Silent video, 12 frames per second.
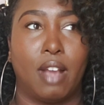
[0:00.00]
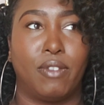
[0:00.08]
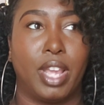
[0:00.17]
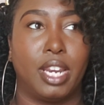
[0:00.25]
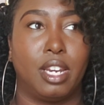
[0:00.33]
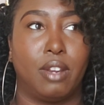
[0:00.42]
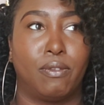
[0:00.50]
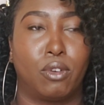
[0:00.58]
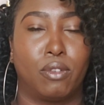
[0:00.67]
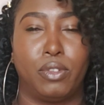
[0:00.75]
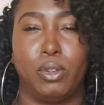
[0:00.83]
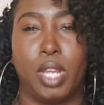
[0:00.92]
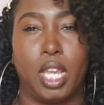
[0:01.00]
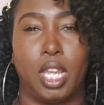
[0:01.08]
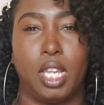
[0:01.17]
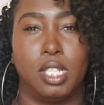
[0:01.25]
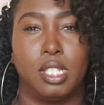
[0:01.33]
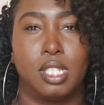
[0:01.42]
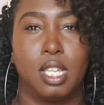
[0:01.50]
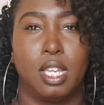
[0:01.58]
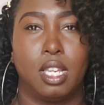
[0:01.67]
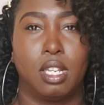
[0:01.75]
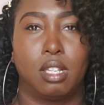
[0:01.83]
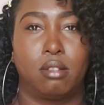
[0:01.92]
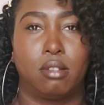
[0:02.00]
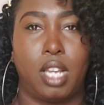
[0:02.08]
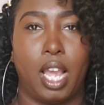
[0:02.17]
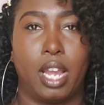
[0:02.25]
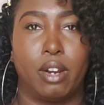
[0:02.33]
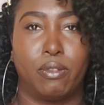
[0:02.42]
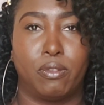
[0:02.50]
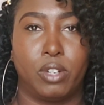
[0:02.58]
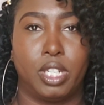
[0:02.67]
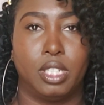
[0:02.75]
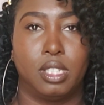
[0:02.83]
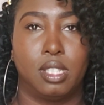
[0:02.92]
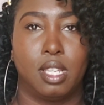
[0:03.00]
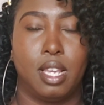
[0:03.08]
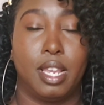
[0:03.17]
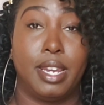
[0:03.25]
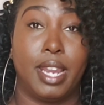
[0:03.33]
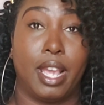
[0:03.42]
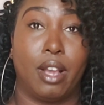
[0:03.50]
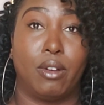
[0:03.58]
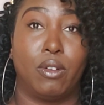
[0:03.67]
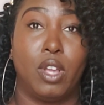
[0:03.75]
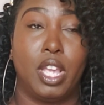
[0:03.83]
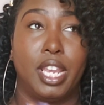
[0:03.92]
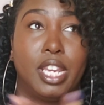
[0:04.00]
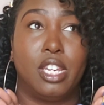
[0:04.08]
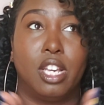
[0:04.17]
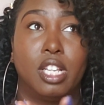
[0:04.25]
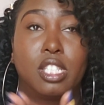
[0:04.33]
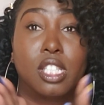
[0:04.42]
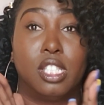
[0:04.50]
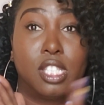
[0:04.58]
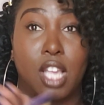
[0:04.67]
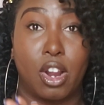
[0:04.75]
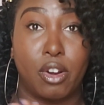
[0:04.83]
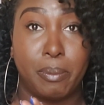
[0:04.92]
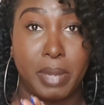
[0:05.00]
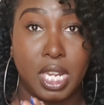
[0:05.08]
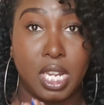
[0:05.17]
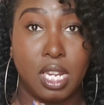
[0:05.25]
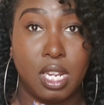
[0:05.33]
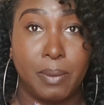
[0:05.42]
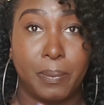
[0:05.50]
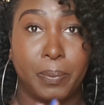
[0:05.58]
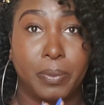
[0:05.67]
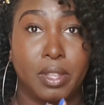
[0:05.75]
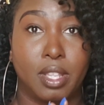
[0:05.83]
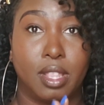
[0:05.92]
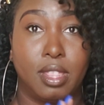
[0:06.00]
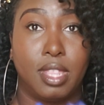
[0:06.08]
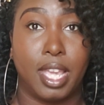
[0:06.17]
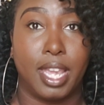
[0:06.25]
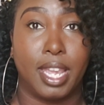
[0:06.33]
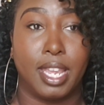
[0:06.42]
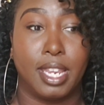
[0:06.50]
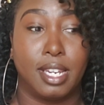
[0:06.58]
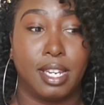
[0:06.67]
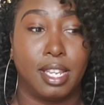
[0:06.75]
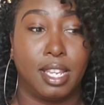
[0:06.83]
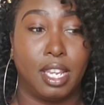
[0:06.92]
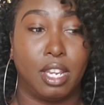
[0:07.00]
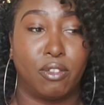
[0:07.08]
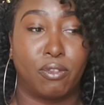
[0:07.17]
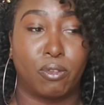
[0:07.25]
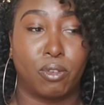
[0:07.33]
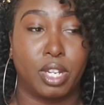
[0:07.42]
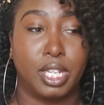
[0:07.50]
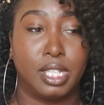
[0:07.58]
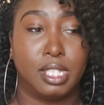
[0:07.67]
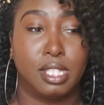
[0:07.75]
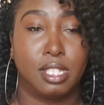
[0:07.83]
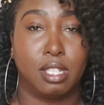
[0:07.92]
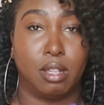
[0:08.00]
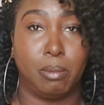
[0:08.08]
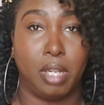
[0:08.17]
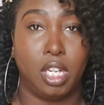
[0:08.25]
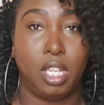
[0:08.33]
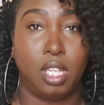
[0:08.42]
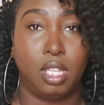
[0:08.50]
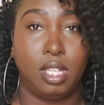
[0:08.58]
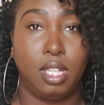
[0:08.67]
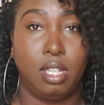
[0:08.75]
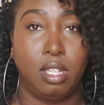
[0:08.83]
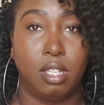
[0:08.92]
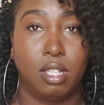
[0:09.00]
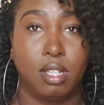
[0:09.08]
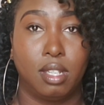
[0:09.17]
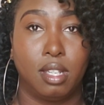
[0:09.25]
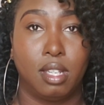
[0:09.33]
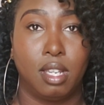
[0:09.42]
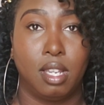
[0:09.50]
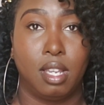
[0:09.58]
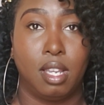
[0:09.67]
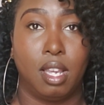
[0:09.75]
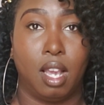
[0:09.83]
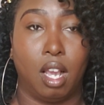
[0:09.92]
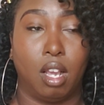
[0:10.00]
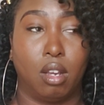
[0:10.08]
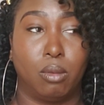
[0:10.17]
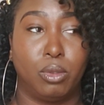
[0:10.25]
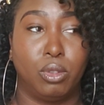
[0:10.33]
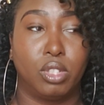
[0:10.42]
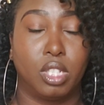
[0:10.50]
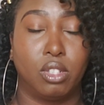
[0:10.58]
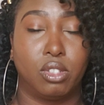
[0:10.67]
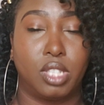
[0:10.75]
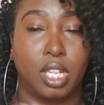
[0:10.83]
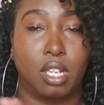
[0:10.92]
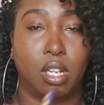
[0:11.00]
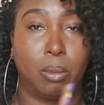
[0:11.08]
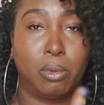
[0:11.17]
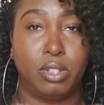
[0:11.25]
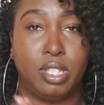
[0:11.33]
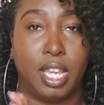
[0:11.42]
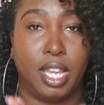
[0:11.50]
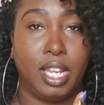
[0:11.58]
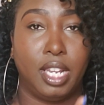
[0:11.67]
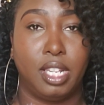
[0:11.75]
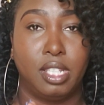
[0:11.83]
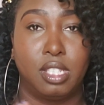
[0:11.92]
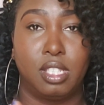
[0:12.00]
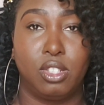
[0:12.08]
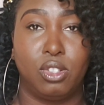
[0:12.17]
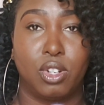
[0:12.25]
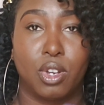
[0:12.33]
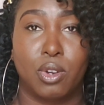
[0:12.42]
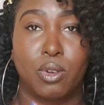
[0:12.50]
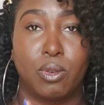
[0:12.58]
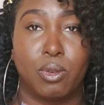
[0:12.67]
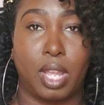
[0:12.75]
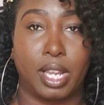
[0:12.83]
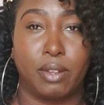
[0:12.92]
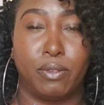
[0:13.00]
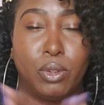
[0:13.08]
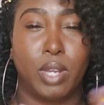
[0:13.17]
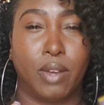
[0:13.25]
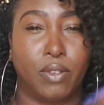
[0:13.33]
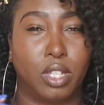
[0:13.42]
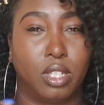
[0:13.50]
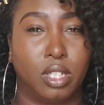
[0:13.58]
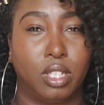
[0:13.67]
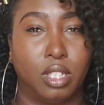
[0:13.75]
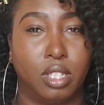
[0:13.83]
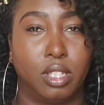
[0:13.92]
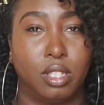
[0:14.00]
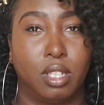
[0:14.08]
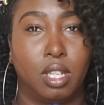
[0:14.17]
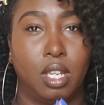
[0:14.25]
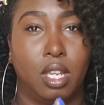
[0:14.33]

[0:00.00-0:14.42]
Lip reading: I've had it in for a few days kind of frizz. Now, it does concern me that it frizzed immediately. Usually it'll take a couple days, you know, like if you have a good